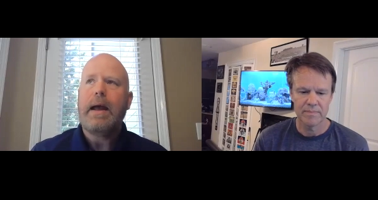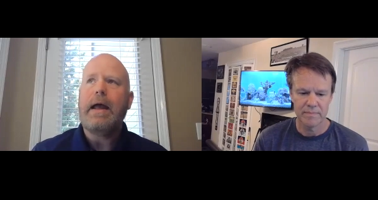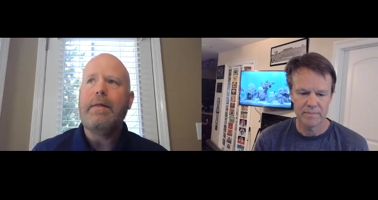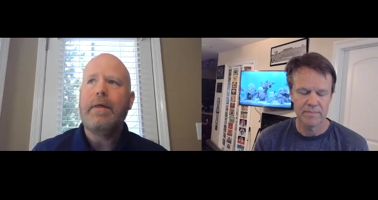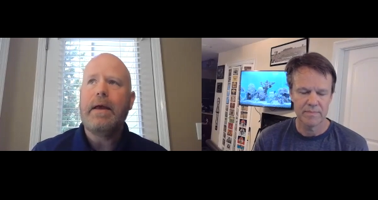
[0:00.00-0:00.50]

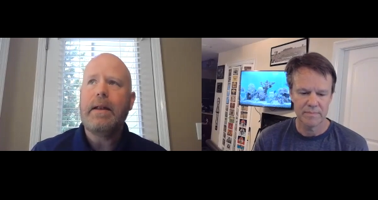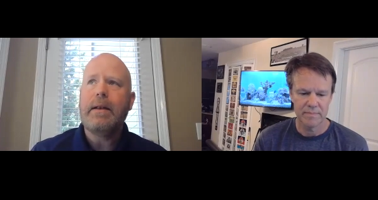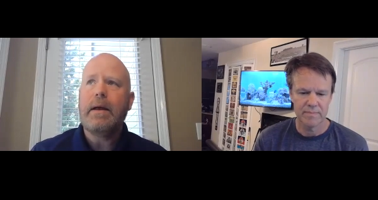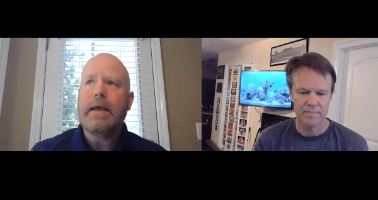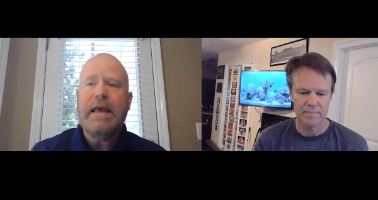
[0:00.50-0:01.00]
Speaker 1: And
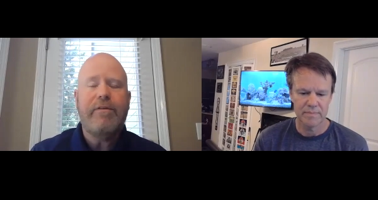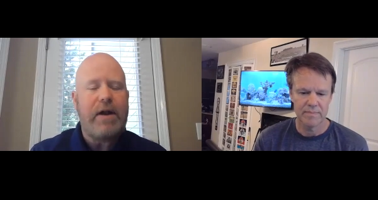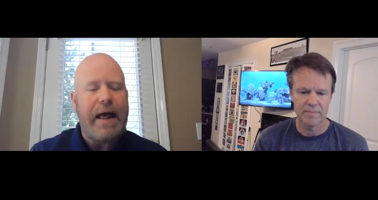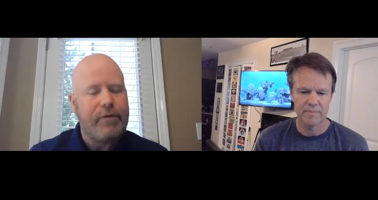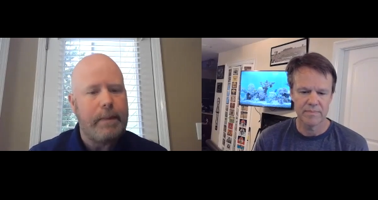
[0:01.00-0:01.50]
then
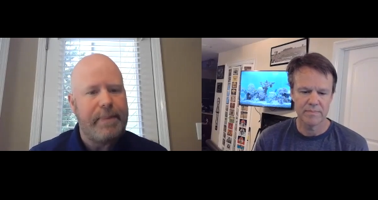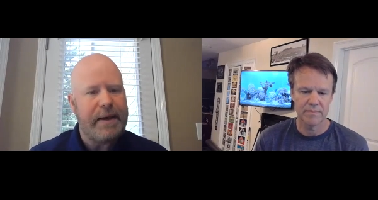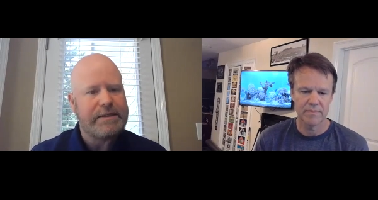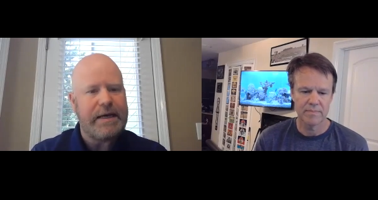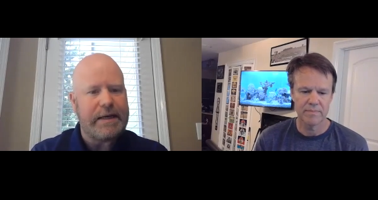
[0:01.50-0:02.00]
even after the
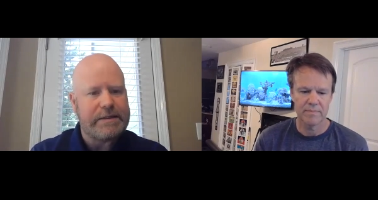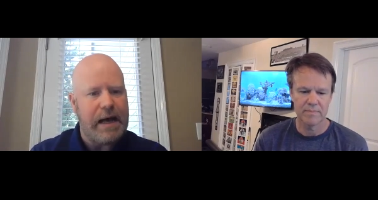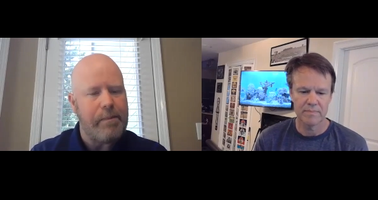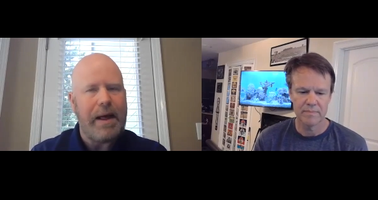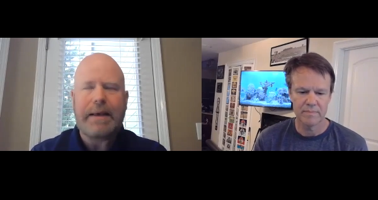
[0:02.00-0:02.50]
pick six,
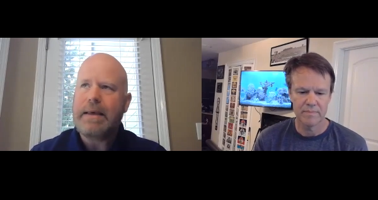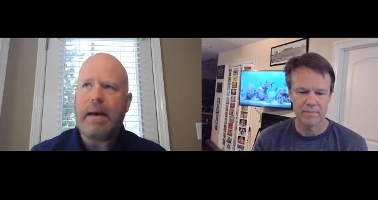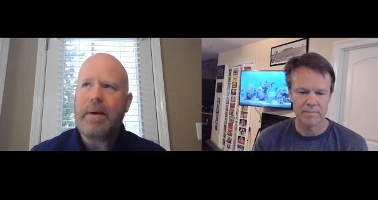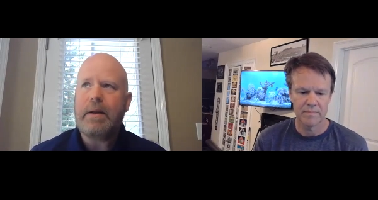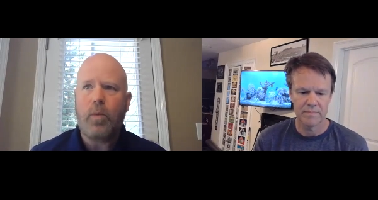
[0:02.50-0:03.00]
I'm like, yeah, man,